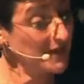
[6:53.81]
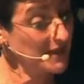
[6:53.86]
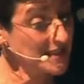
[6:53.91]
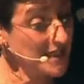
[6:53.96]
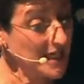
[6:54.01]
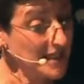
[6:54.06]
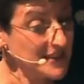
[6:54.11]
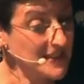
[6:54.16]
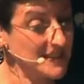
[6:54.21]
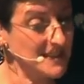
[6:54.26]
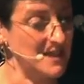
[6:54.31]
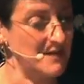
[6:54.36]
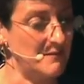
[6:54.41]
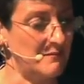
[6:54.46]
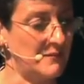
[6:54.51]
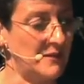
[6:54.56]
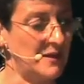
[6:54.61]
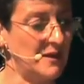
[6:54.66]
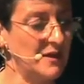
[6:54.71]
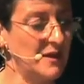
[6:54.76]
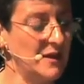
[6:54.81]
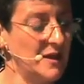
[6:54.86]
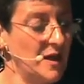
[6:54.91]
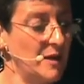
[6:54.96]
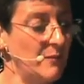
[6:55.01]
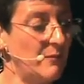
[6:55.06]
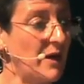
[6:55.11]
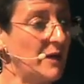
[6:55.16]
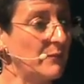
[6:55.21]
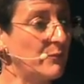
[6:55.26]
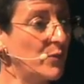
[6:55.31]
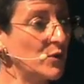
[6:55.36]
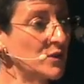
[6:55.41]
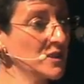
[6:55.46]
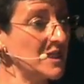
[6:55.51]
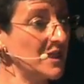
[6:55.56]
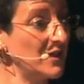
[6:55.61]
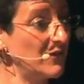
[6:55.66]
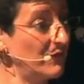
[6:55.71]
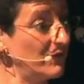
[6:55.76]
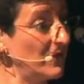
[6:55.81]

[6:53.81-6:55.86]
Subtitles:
Test him by putting in